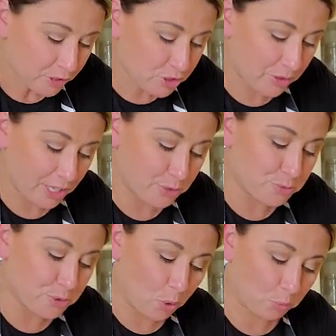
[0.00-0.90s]
so that you
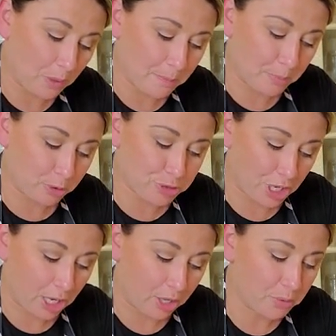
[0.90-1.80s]
don't rip your
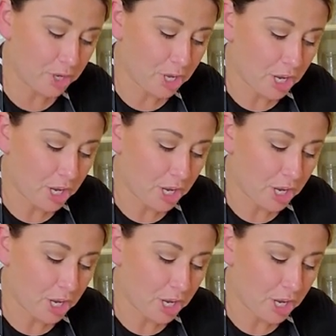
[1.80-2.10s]
dough.